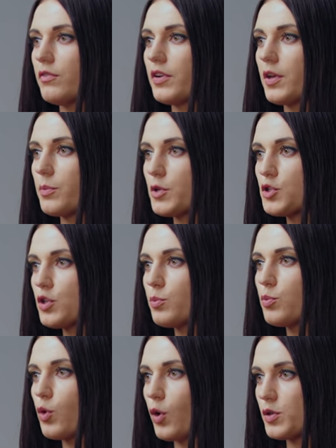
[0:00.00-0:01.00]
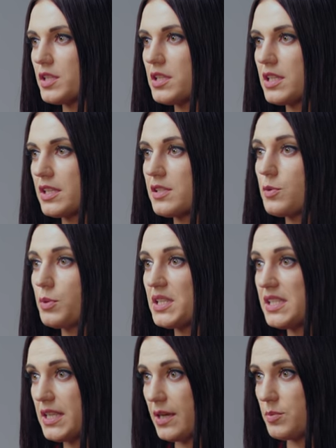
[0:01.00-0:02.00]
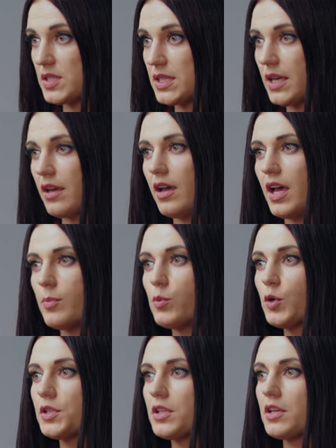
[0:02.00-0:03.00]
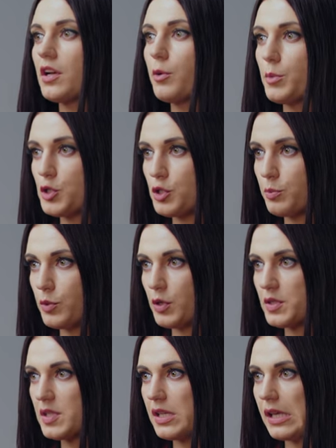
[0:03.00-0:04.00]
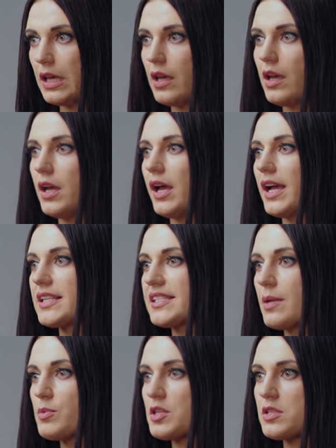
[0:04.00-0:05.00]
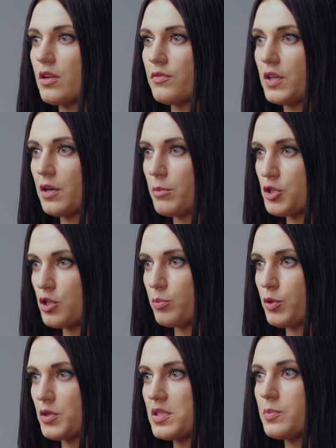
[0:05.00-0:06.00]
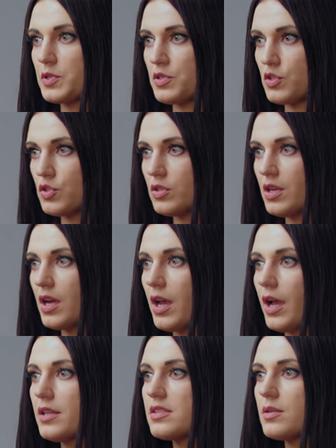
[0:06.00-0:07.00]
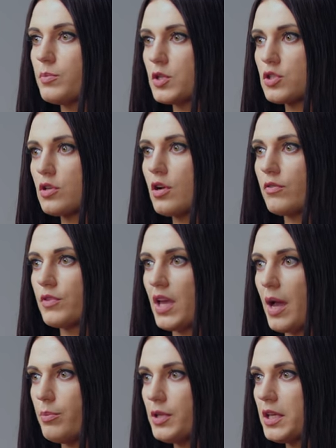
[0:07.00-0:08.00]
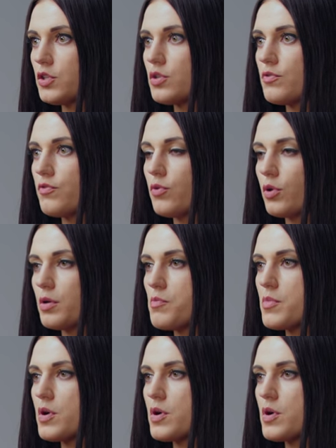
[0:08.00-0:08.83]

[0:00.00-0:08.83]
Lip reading: of a commercial proxy takes three steps: appointing a commercial proxy, acceptance of the commercial proxy position, and submission of the application form